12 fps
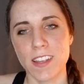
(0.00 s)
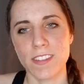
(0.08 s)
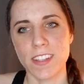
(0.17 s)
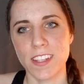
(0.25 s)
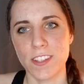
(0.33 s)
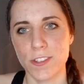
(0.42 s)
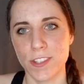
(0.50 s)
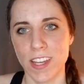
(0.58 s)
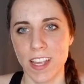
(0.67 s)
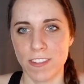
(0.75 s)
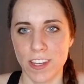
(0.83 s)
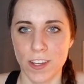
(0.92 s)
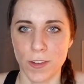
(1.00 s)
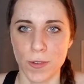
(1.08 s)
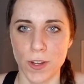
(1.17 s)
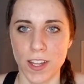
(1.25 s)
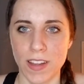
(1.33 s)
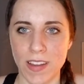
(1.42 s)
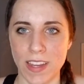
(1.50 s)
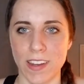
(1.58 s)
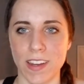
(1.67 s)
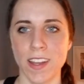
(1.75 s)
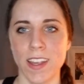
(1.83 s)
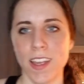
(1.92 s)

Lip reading: really enjoy having cute workout gear.